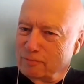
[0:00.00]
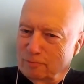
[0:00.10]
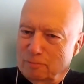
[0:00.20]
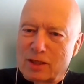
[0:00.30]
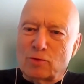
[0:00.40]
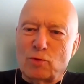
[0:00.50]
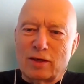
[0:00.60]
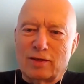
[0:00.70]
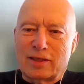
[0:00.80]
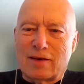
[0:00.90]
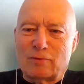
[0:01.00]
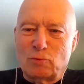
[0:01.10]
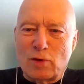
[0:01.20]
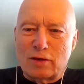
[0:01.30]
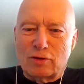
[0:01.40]
missed one of the 7
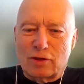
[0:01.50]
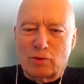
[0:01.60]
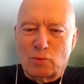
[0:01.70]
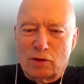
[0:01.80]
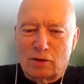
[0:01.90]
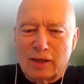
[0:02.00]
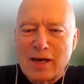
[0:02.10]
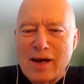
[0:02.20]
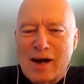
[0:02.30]
wonders of the world,